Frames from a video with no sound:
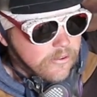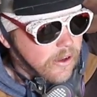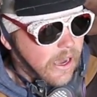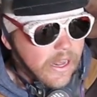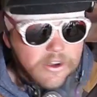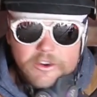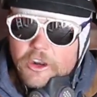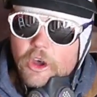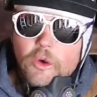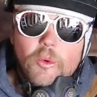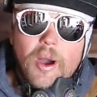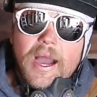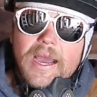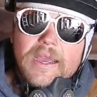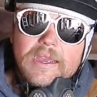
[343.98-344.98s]
I don't know
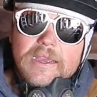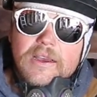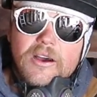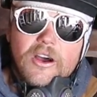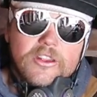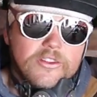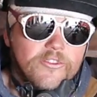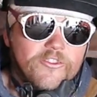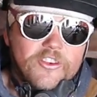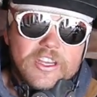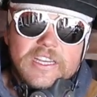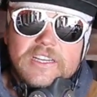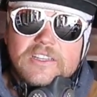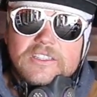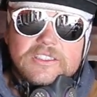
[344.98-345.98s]
why on the
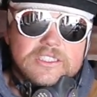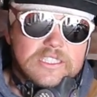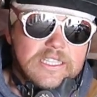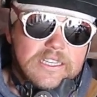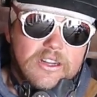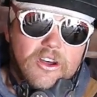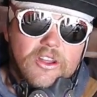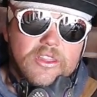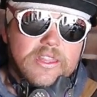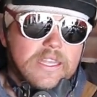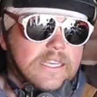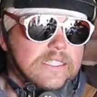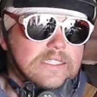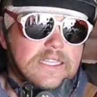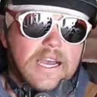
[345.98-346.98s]
feels and all
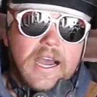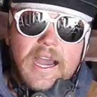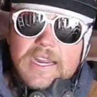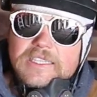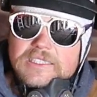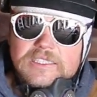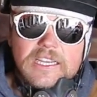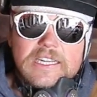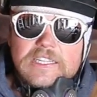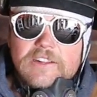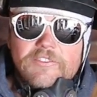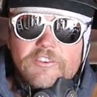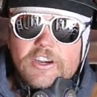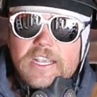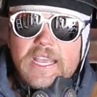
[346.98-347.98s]
this, I just like
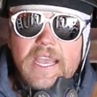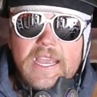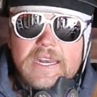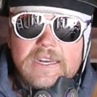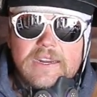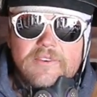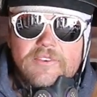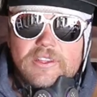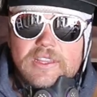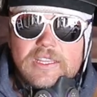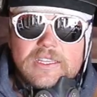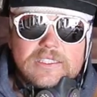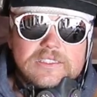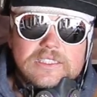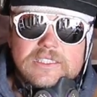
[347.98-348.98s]
to freehand
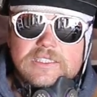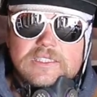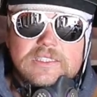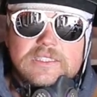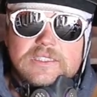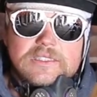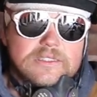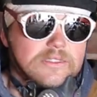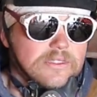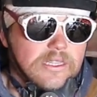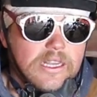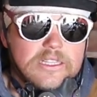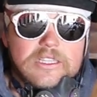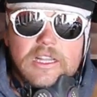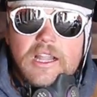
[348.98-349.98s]
everything. It's just,
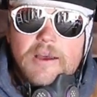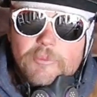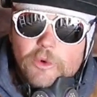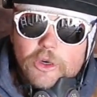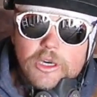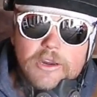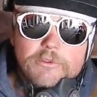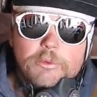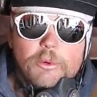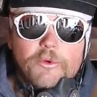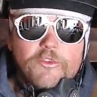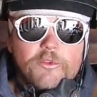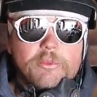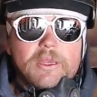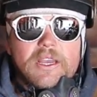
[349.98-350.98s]
it's a lot more
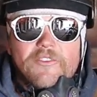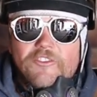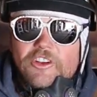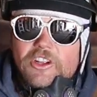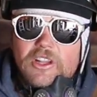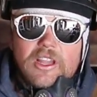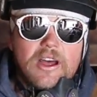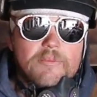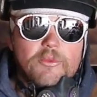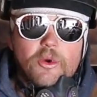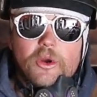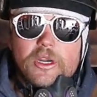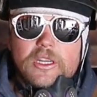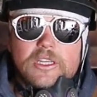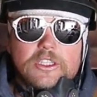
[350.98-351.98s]
comfortable for me. I feel a lot
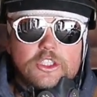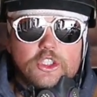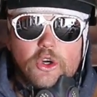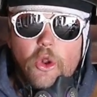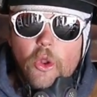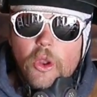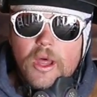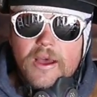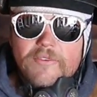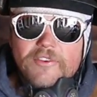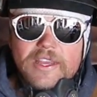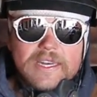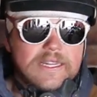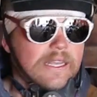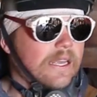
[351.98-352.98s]
more in control of
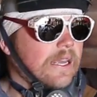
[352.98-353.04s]
it,